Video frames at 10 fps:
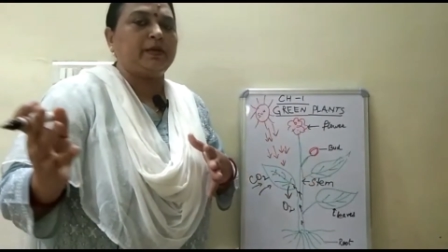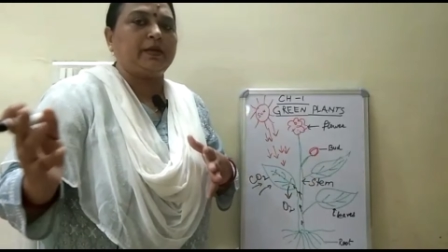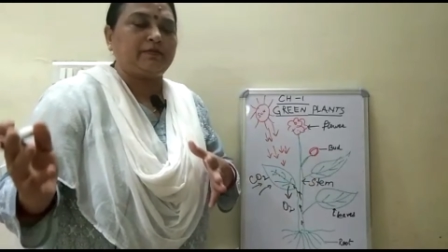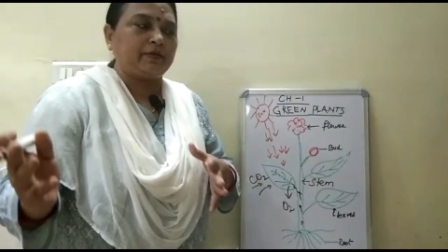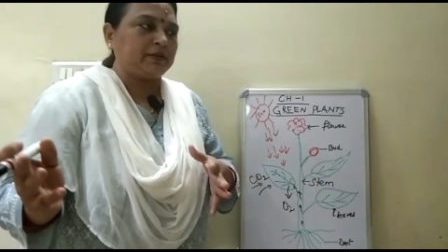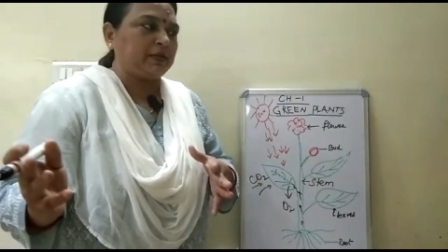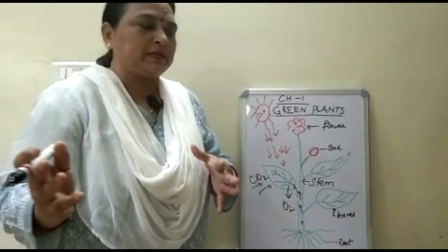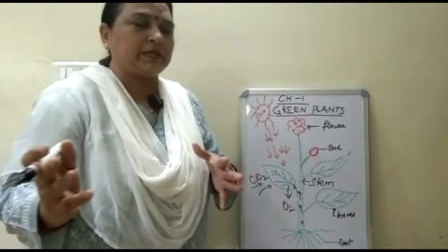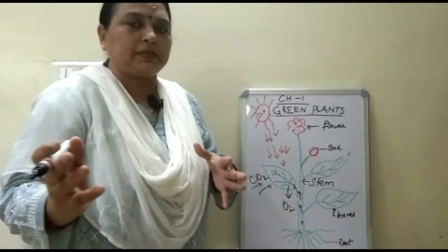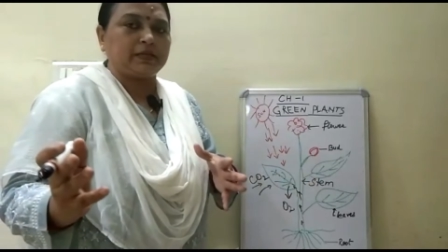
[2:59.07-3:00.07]
living
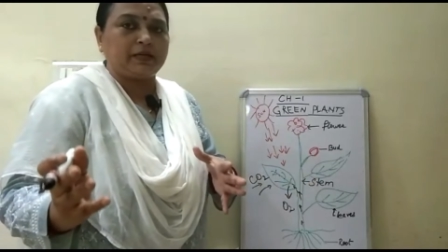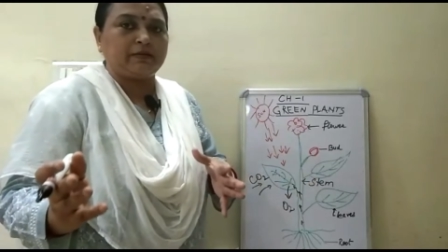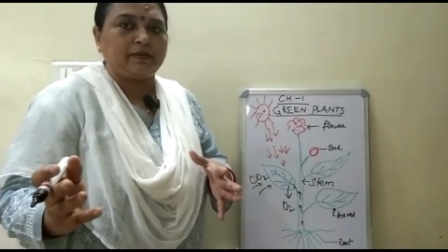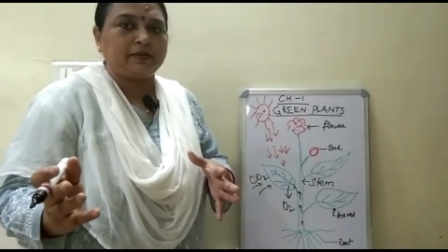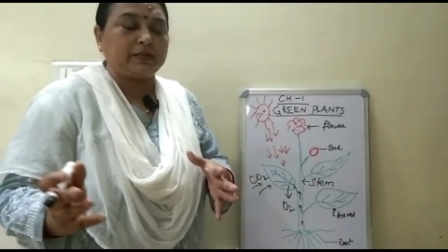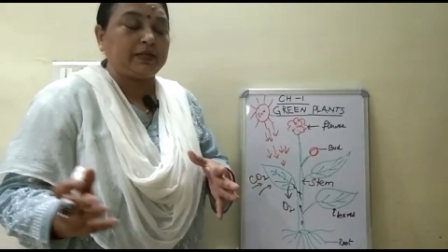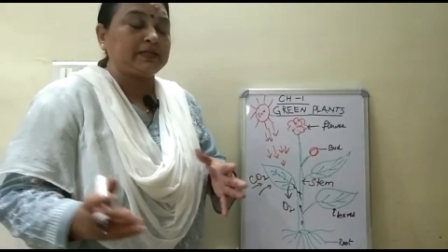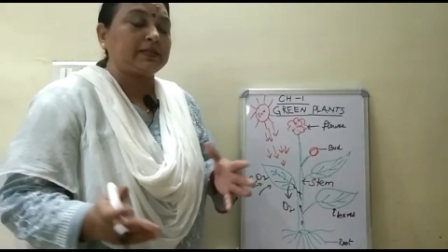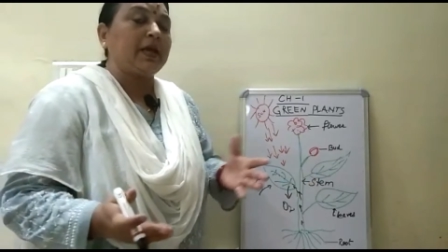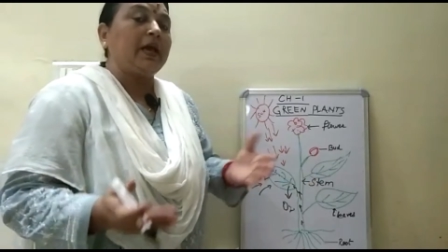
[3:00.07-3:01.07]
things, other living things,
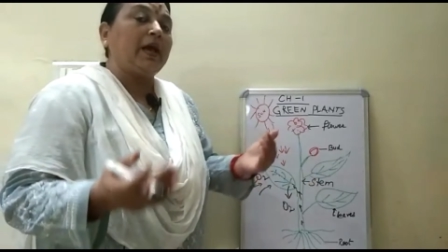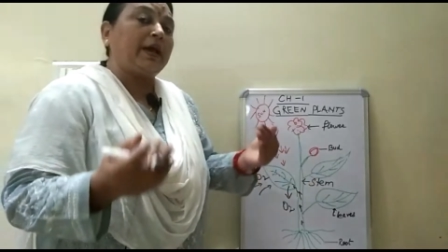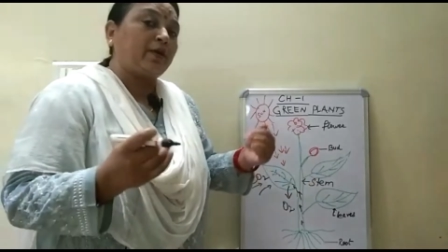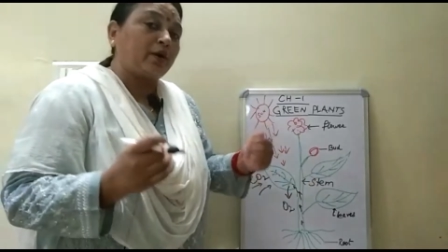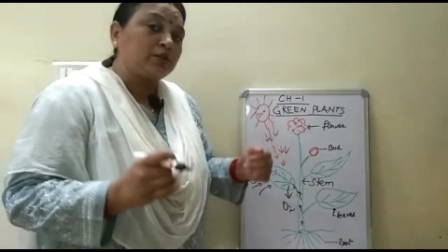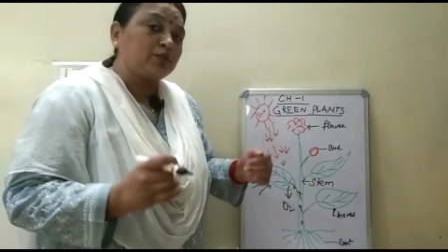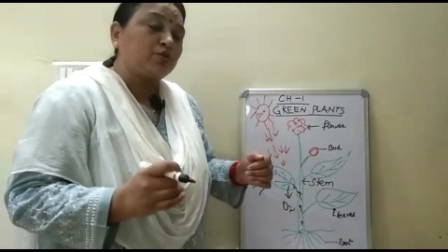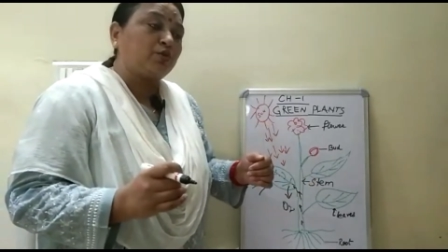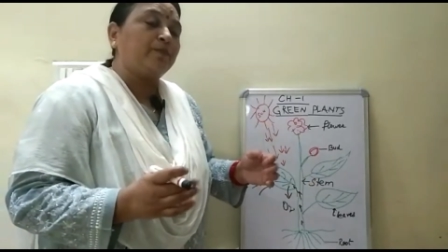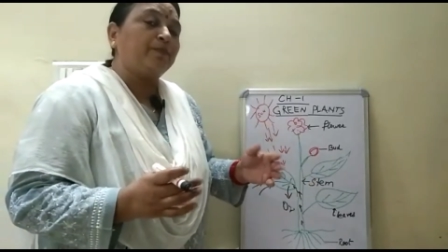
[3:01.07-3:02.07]
and also